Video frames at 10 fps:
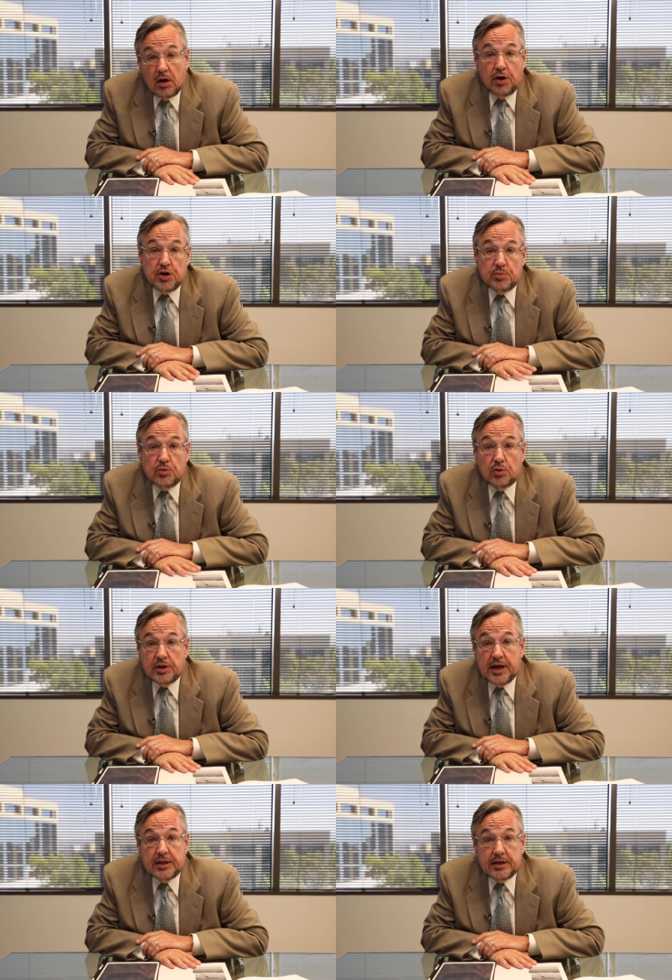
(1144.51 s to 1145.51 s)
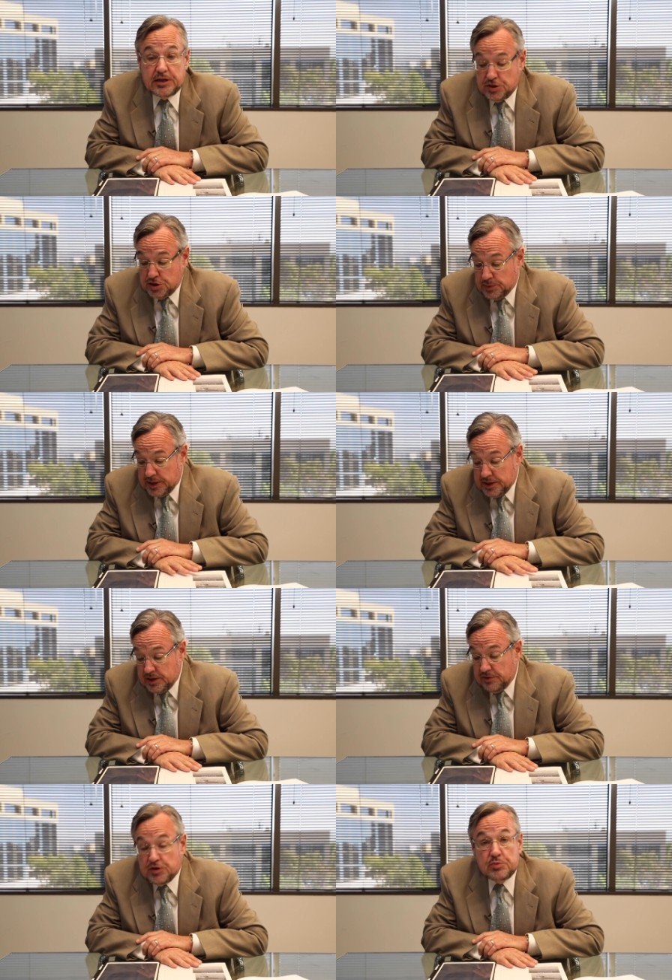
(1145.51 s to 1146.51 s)
Are you more likely to do it
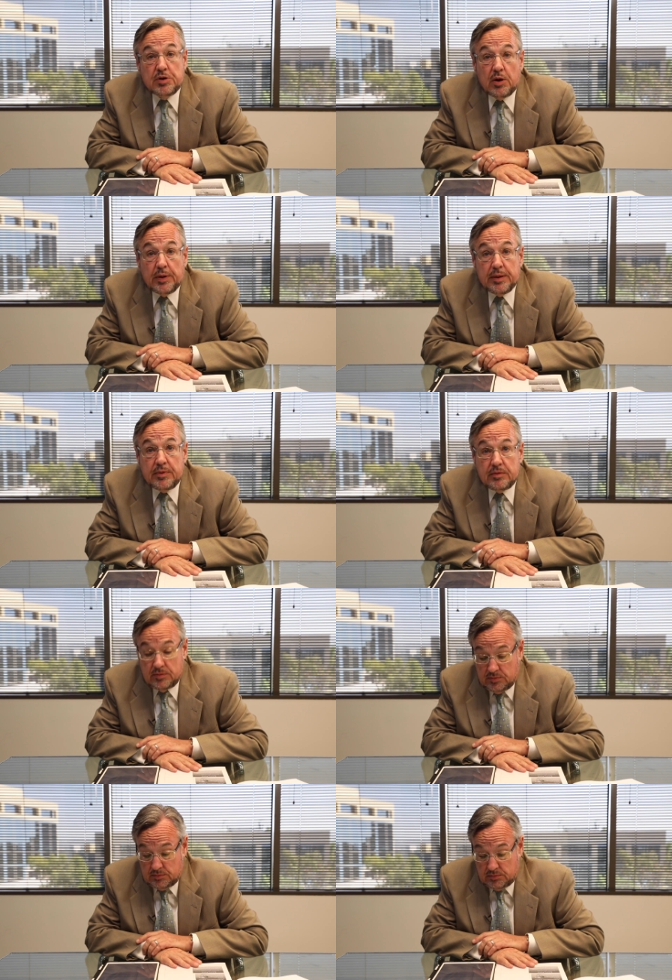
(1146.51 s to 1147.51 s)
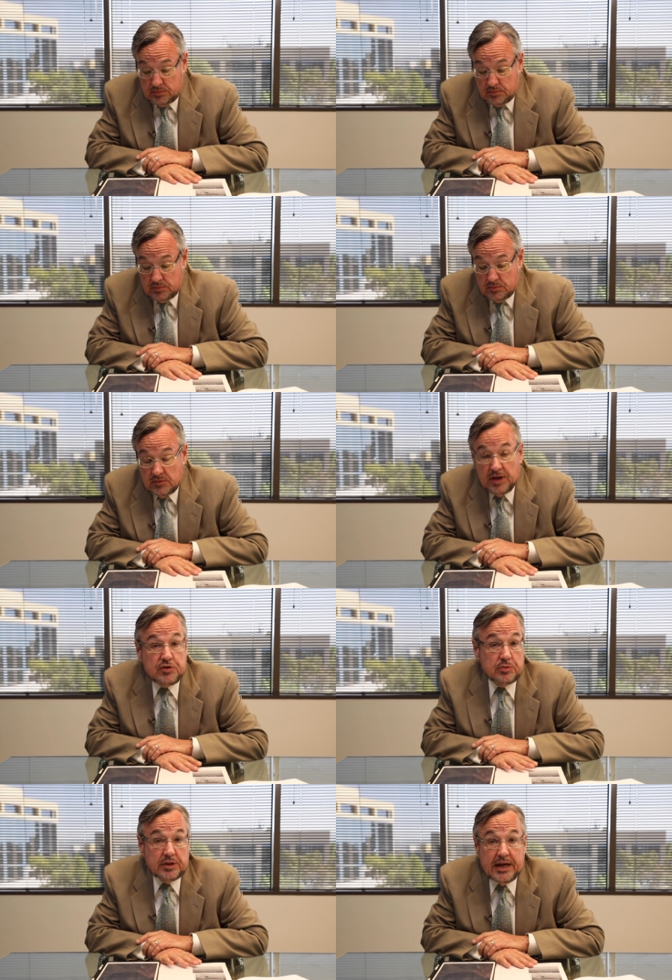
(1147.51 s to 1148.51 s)
if you know him?
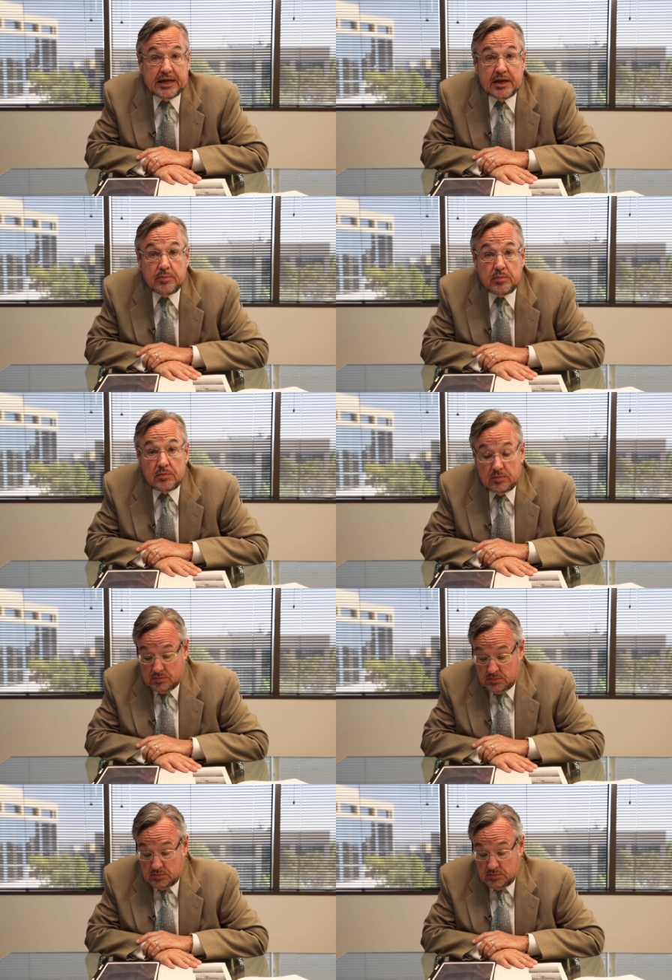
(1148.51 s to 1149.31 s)
If you like him?